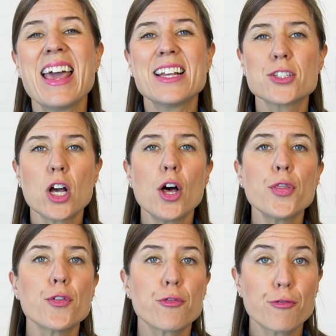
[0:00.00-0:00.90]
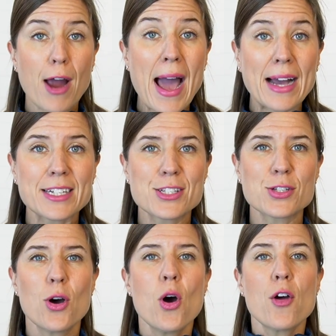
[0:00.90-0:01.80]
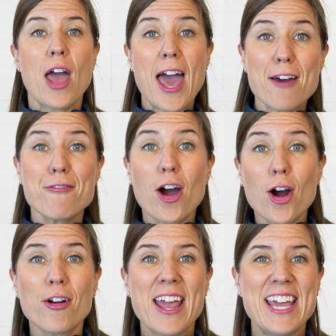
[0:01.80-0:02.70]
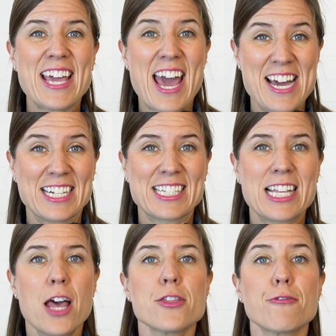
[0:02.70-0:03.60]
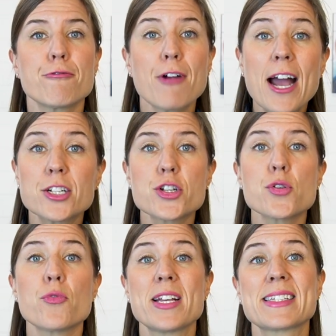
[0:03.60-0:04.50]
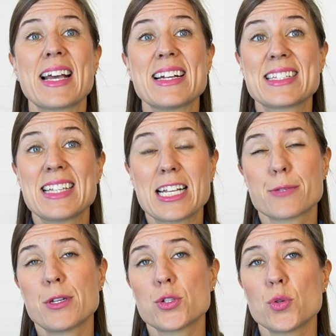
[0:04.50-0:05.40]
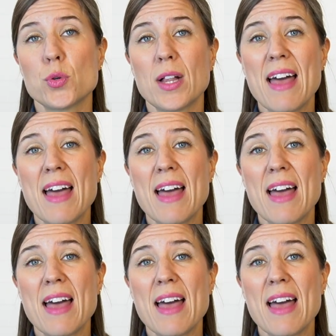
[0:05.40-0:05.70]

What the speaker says: It's called the FRAX, F-R-A-X, the Fracture Risk Assessment Tool.